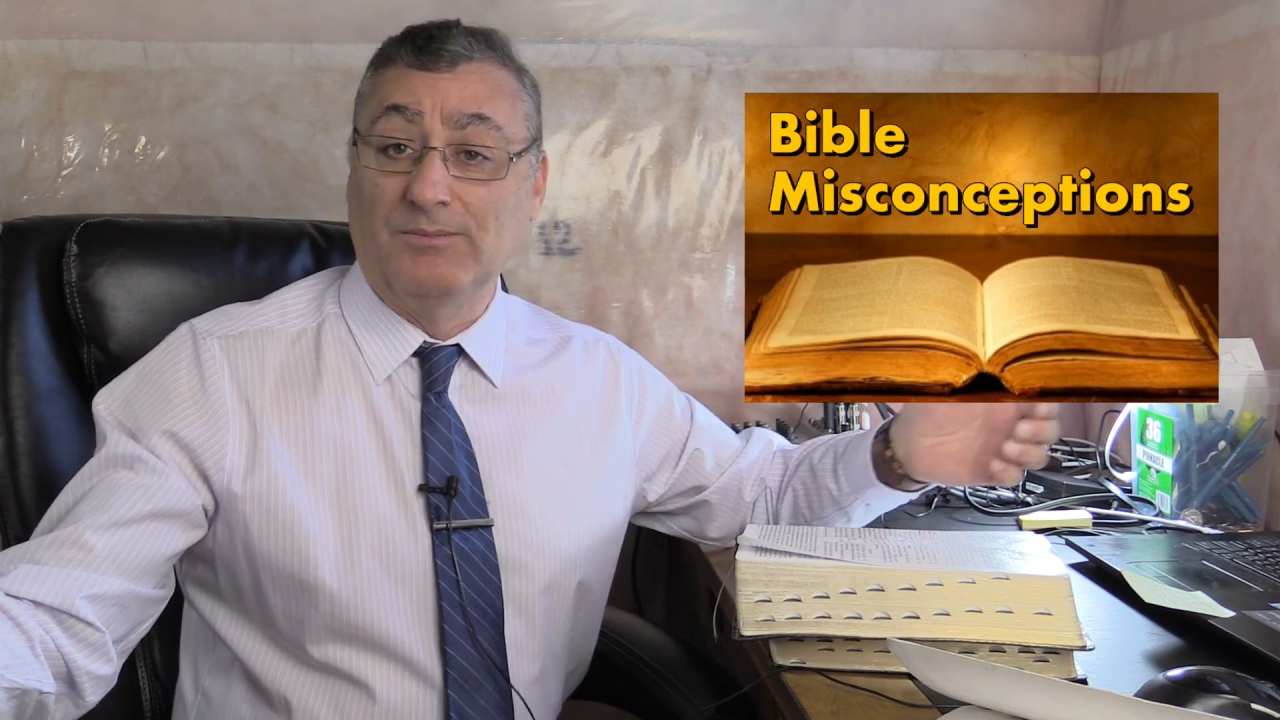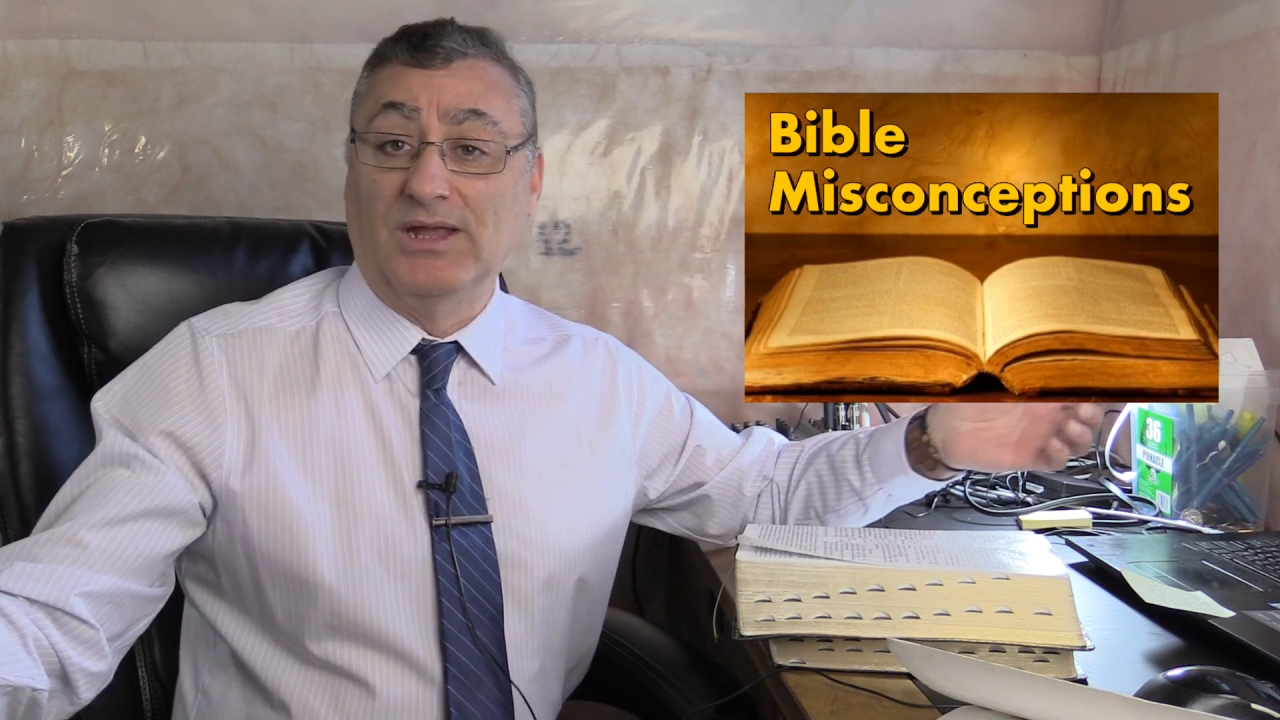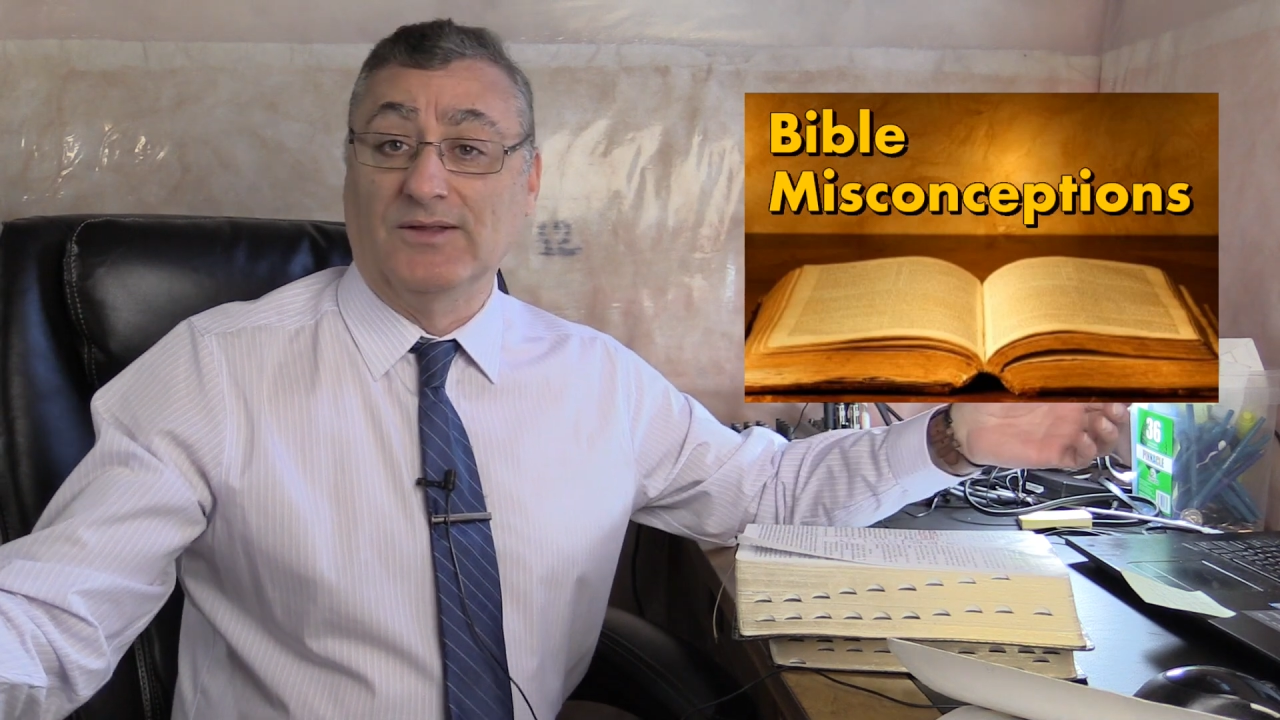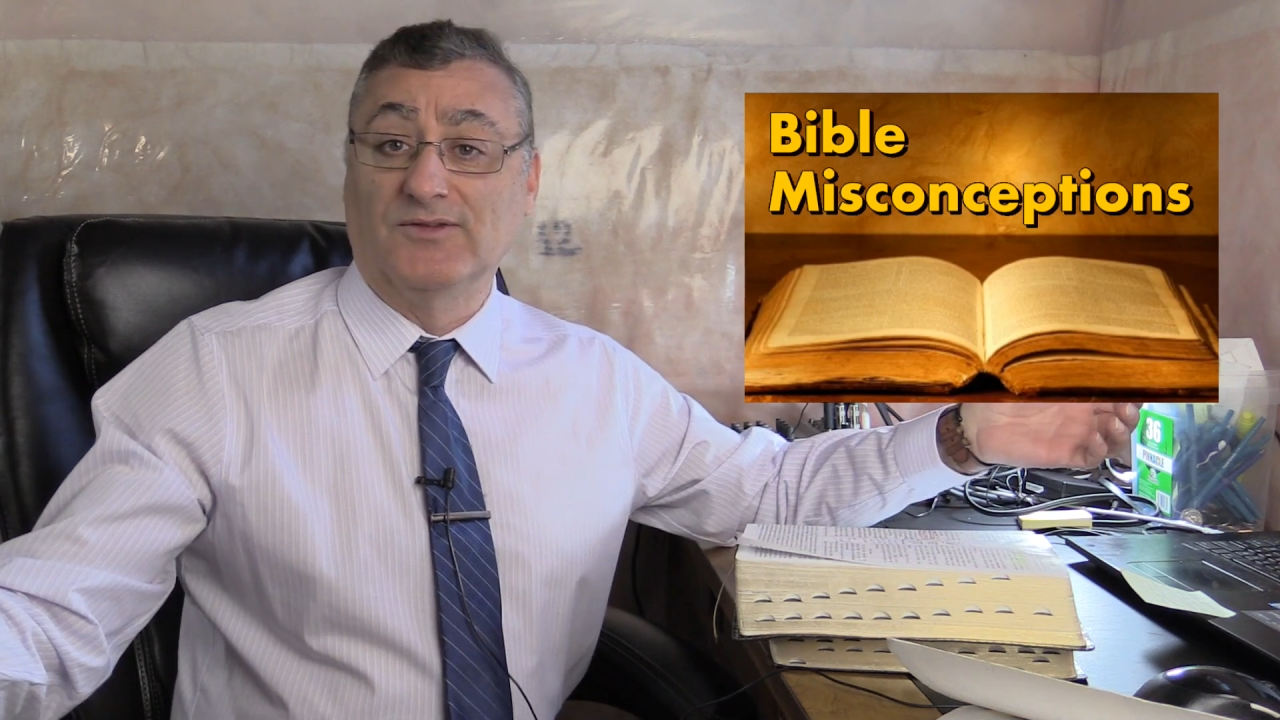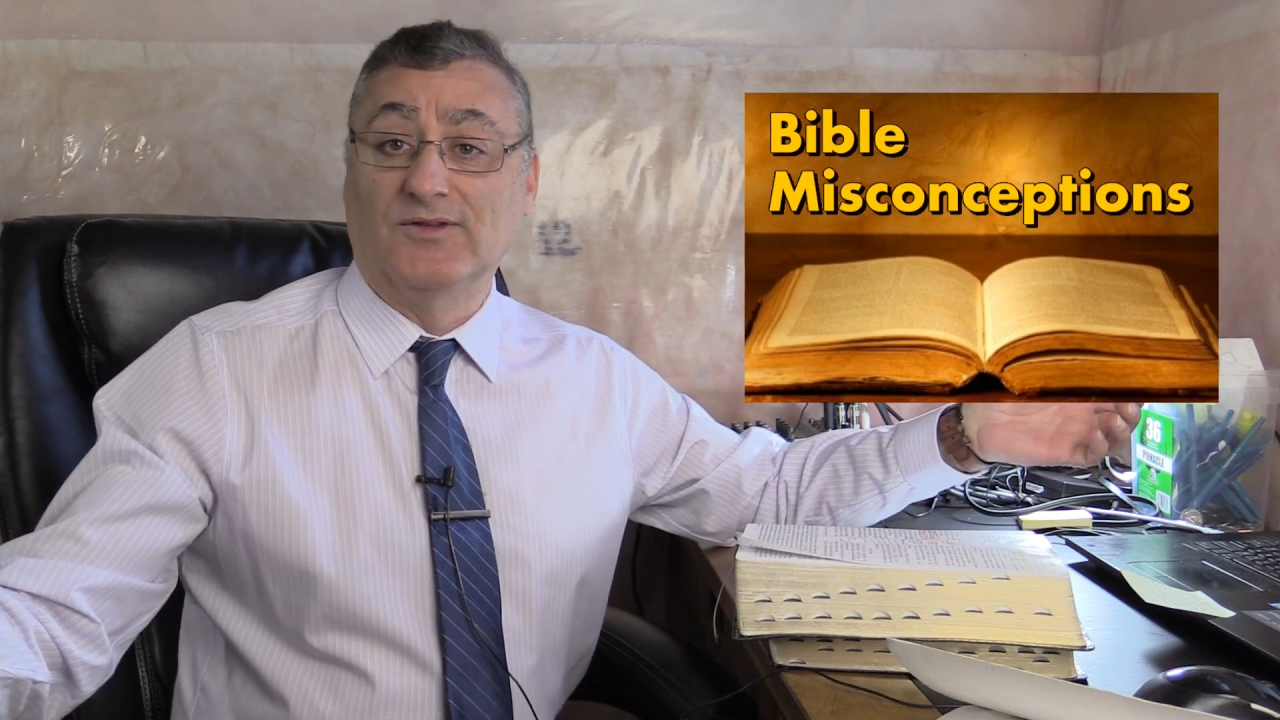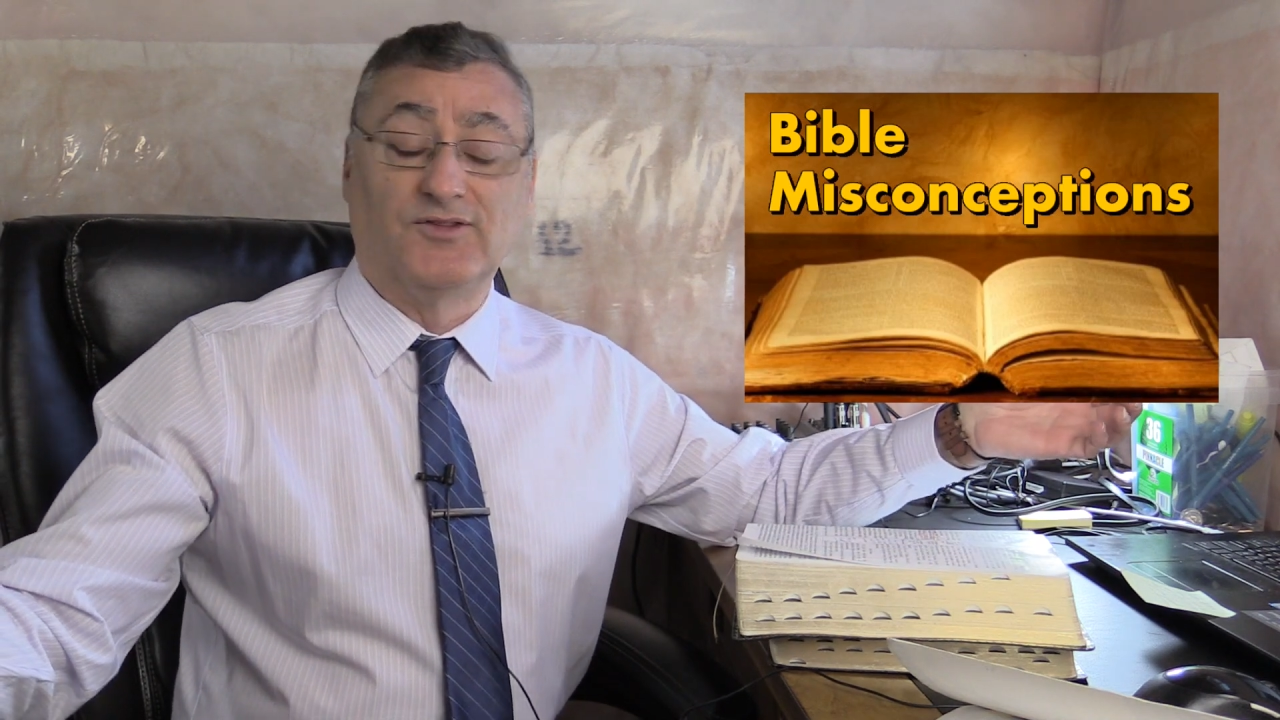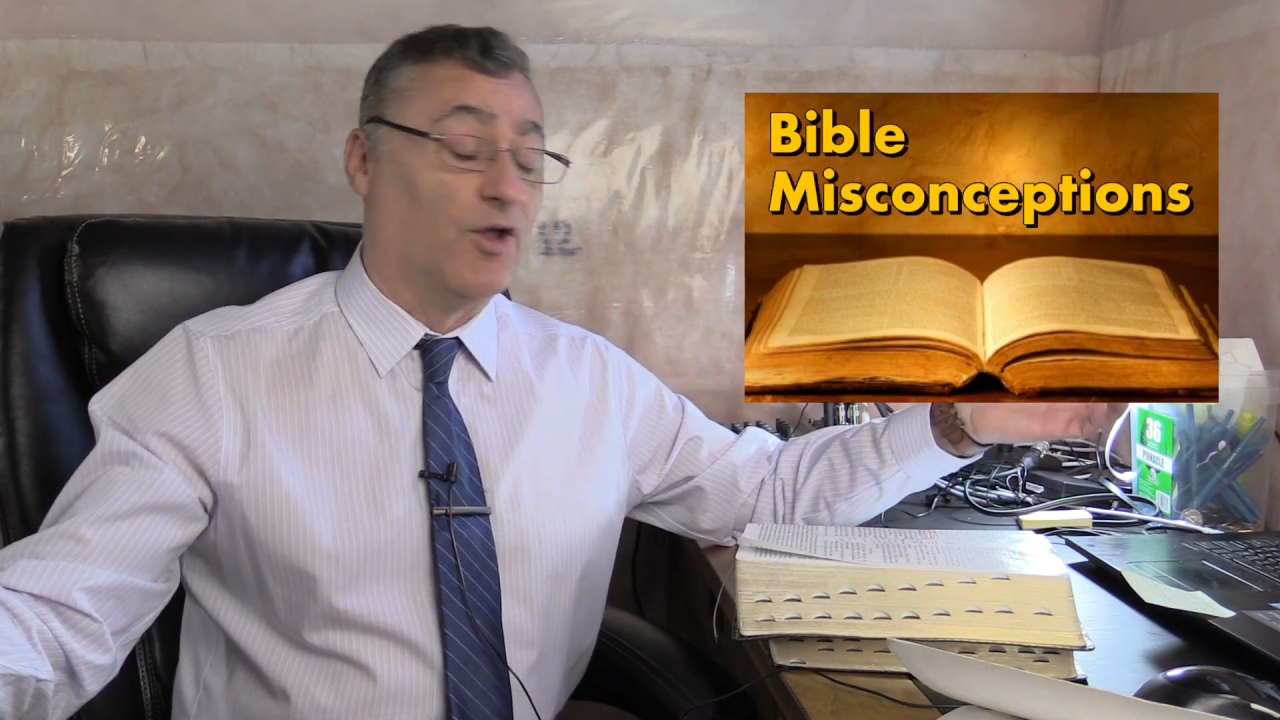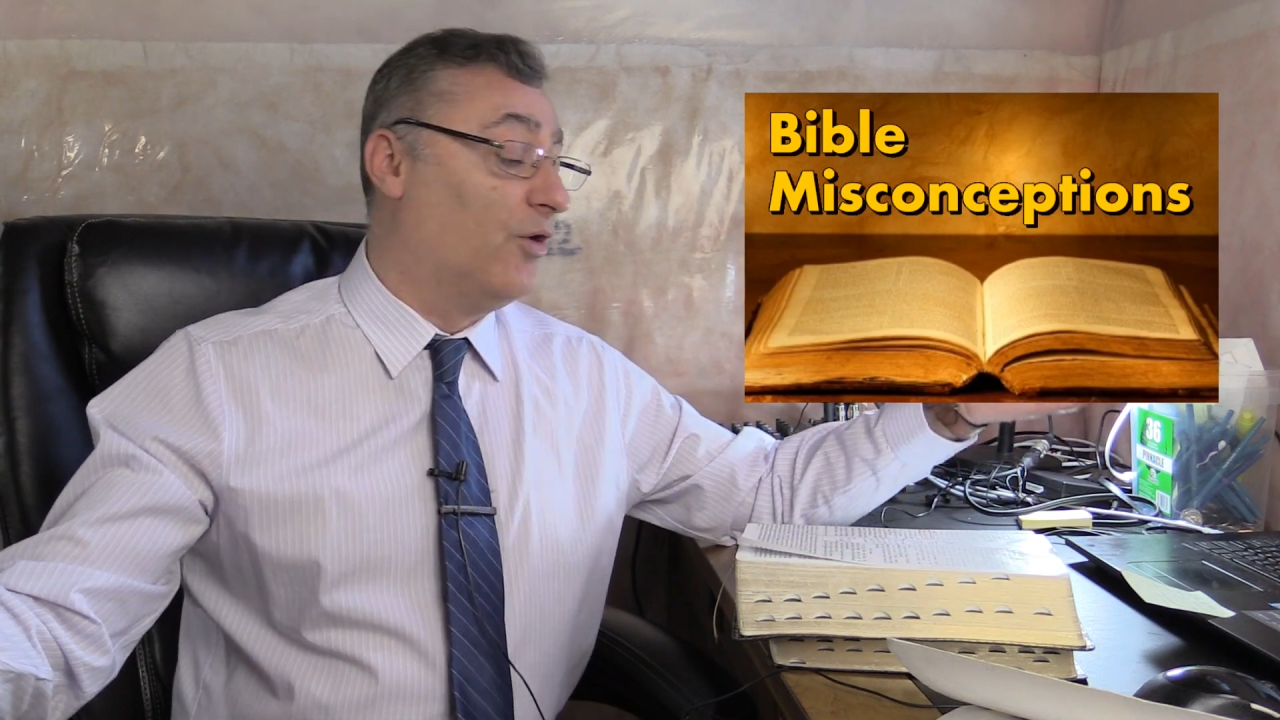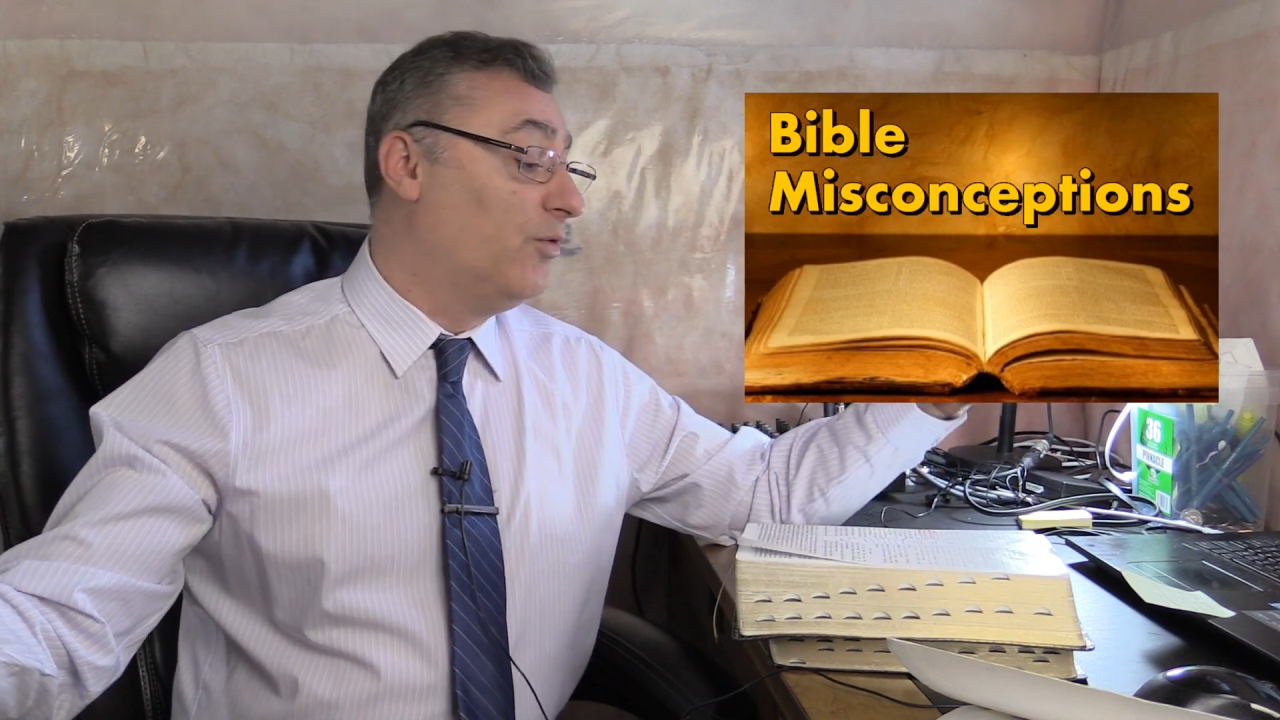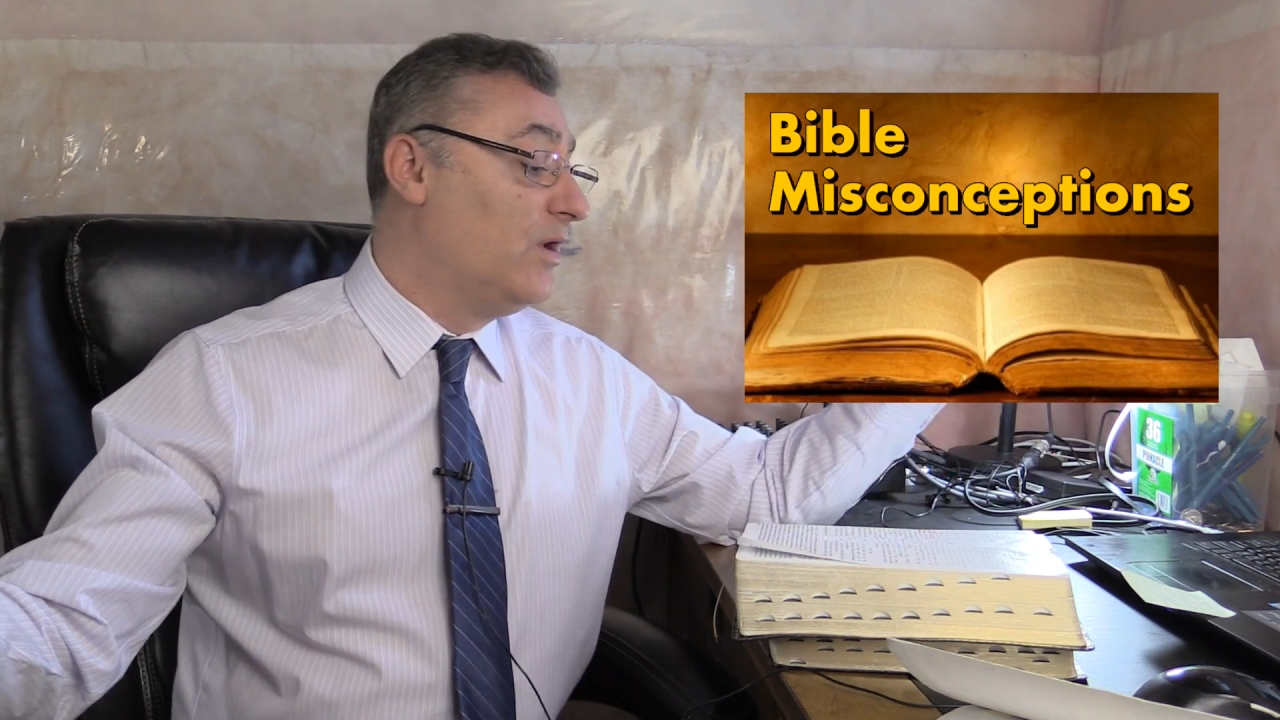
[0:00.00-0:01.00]
means.
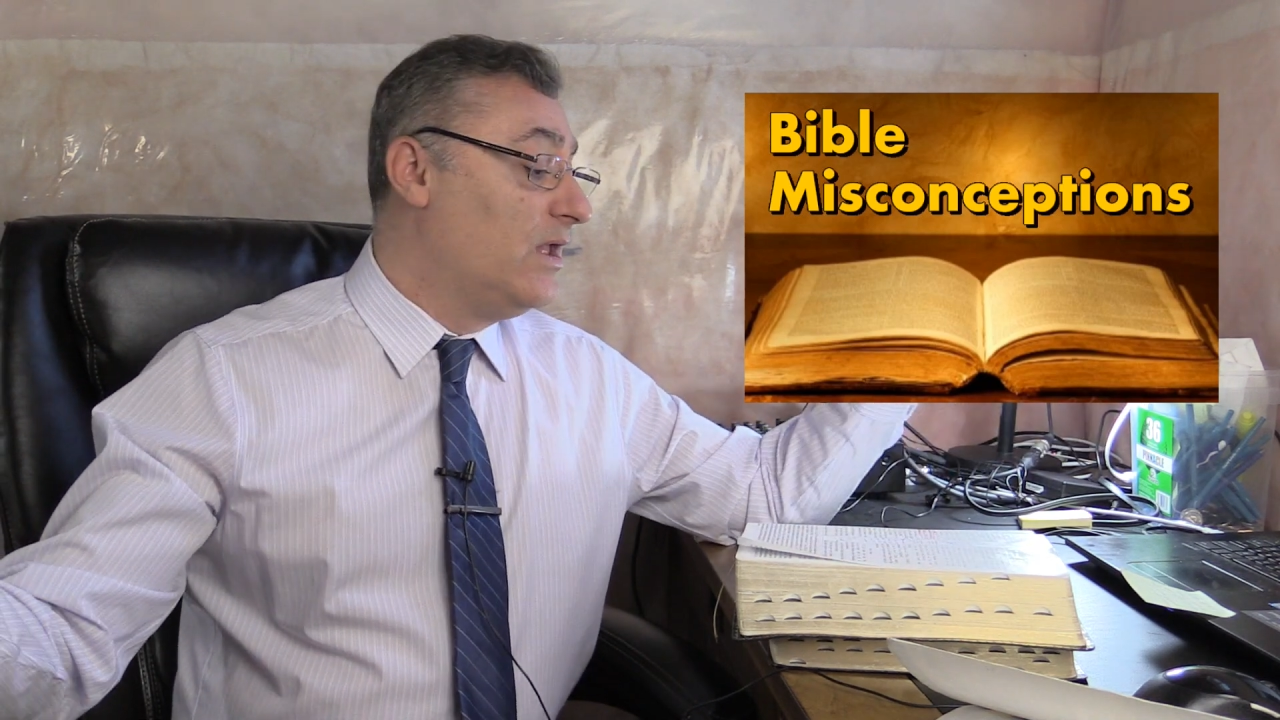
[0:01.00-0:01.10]
So